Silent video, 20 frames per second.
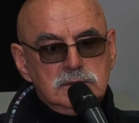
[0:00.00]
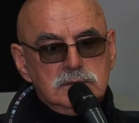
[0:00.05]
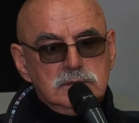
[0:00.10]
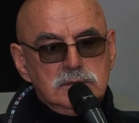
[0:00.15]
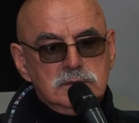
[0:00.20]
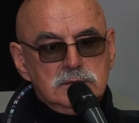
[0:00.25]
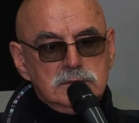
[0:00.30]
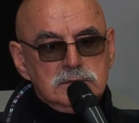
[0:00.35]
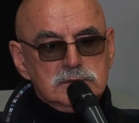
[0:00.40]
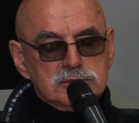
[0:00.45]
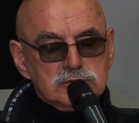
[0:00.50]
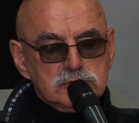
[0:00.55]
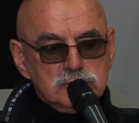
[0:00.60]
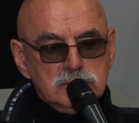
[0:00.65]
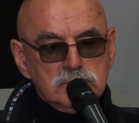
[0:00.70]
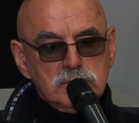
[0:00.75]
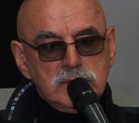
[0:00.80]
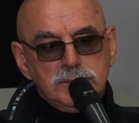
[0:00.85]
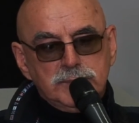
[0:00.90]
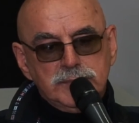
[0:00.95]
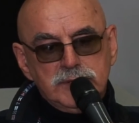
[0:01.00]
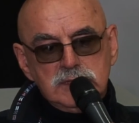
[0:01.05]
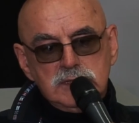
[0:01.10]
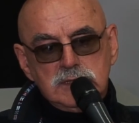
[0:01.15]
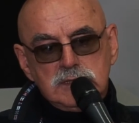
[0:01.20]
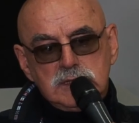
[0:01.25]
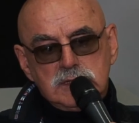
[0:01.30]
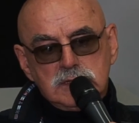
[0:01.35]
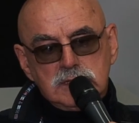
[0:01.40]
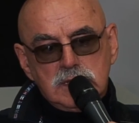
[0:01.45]
At the same
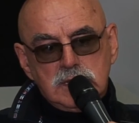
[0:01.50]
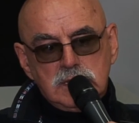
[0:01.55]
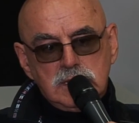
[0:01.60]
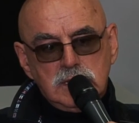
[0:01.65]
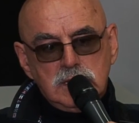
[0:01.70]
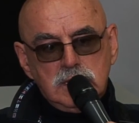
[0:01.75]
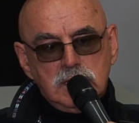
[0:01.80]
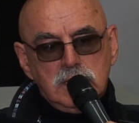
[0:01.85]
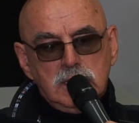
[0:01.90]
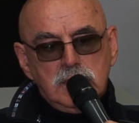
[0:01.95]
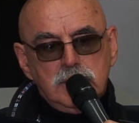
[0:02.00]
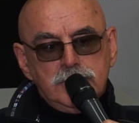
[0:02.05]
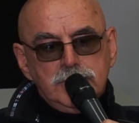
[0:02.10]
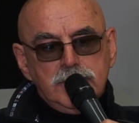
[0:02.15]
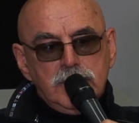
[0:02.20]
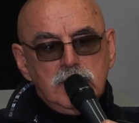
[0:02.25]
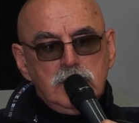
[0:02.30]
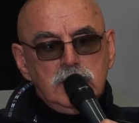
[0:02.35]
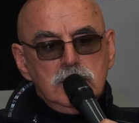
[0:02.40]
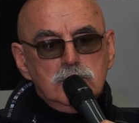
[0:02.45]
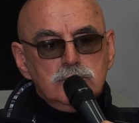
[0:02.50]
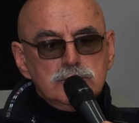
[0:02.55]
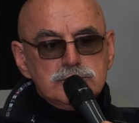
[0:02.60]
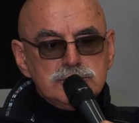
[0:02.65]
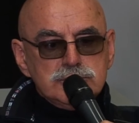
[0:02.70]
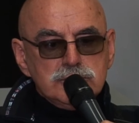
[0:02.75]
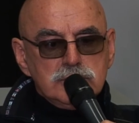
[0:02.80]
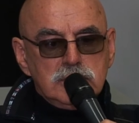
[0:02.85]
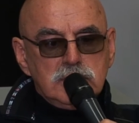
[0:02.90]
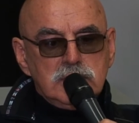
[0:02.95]
time, the client, the
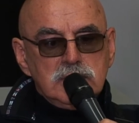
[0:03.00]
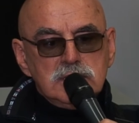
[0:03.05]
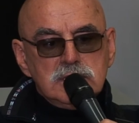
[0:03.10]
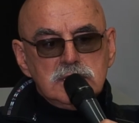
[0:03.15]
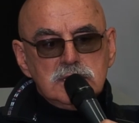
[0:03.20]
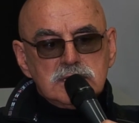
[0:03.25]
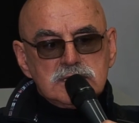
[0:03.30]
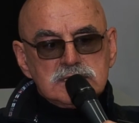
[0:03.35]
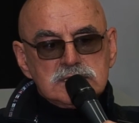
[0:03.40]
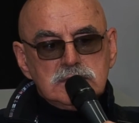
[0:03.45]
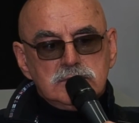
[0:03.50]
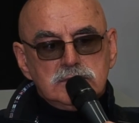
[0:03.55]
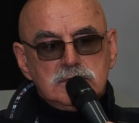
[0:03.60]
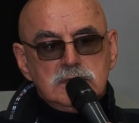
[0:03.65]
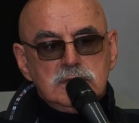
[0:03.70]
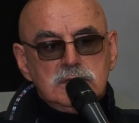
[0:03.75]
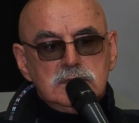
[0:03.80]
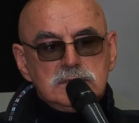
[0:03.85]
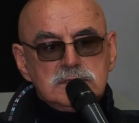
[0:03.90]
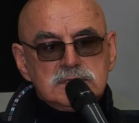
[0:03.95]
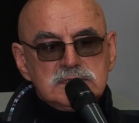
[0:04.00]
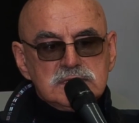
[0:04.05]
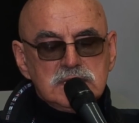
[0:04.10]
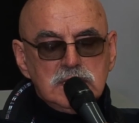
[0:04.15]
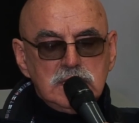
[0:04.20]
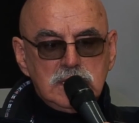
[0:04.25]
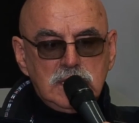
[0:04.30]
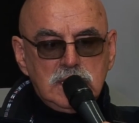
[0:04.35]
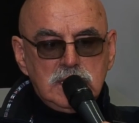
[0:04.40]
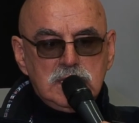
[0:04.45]
climate, the protection from
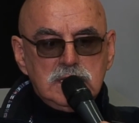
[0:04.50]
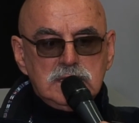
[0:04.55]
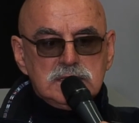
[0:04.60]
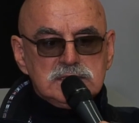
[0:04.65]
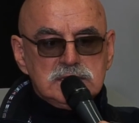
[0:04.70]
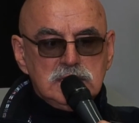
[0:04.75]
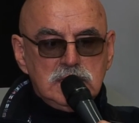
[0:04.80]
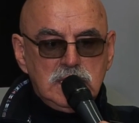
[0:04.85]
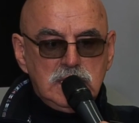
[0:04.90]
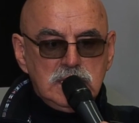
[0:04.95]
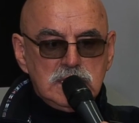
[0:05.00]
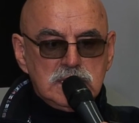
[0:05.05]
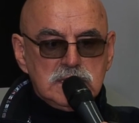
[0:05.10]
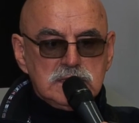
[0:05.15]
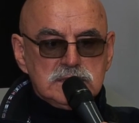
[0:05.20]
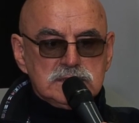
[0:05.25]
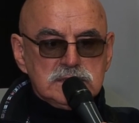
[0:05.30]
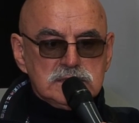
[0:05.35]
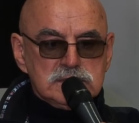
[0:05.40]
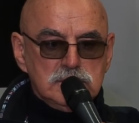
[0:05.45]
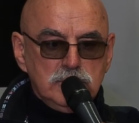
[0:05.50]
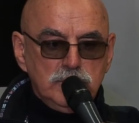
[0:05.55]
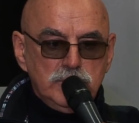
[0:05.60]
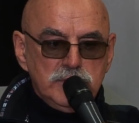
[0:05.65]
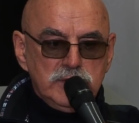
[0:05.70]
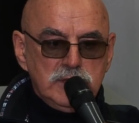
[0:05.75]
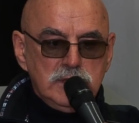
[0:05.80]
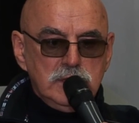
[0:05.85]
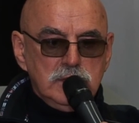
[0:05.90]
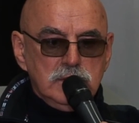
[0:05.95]
the noise and the
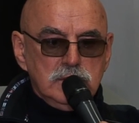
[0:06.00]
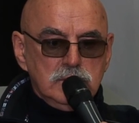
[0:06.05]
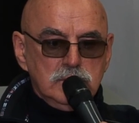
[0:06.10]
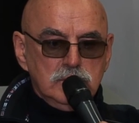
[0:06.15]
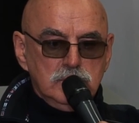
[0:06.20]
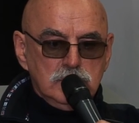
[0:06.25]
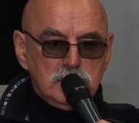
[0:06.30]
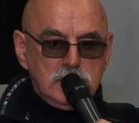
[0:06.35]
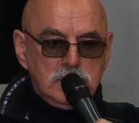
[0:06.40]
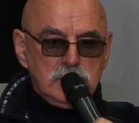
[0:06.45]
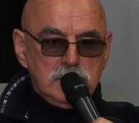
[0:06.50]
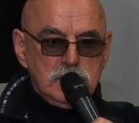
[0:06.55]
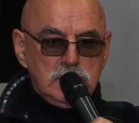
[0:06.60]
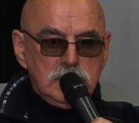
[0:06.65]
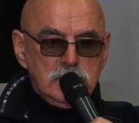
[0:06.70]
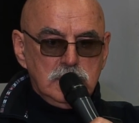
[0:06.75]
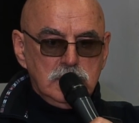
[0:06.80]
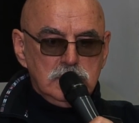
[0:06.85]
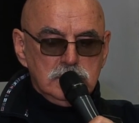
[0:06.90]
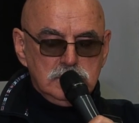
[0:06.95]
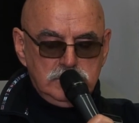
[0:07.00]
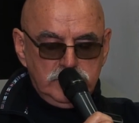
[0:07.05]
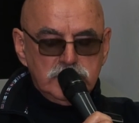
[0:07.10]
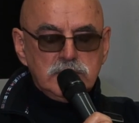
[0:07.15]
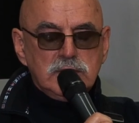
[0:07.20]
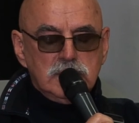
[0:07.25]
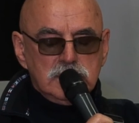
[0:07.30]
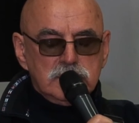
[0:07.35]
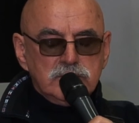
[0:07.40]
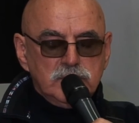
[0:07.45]
dust, and so on.
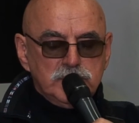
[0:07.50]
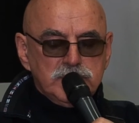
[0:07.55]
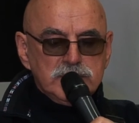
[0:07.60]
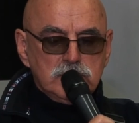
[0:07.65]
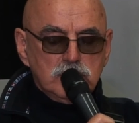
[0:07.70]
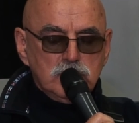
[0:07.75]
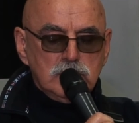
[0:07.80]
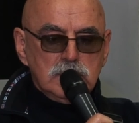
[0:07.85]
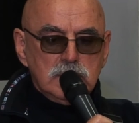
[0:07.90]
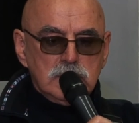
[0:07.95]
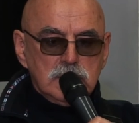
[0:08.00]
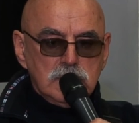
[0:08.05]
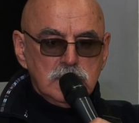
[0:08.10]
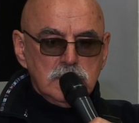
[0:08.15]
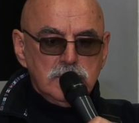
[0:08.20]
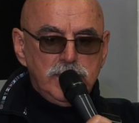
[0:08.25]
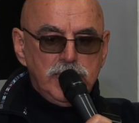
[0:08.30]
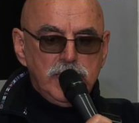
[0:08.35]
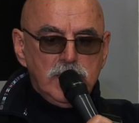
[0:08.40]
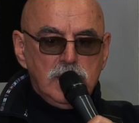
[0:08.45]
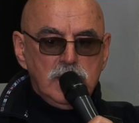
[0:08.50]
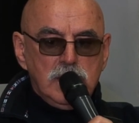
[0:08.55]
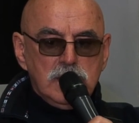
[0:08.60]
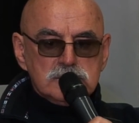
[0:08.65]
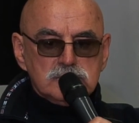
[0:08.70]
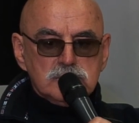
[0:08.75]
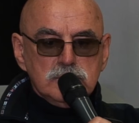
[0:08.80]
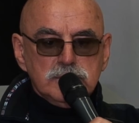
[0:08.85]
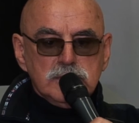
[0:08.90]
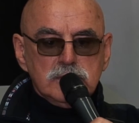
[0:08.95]
It all has to
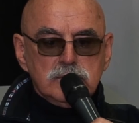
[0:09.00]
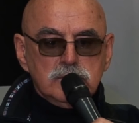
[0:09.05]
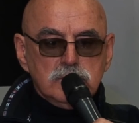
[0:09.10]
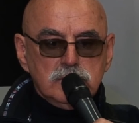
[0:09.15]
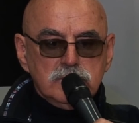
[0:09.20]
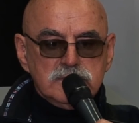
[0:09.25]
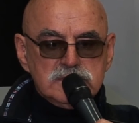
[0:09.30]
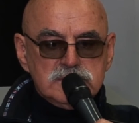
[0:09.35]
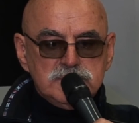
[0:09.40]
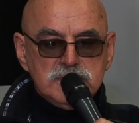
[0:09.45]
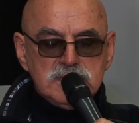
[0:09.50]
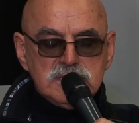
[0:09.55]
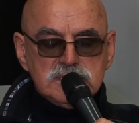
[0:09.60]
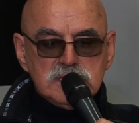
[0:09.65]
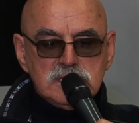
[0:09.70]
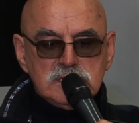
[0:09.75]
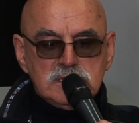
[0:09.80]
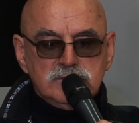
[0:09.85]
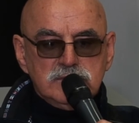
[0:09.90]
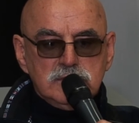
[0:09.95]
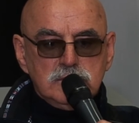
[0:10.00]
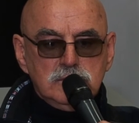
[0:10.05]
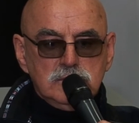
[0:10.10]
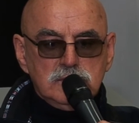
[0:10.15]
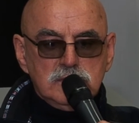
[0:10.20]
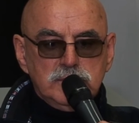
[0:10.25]
be taken into account.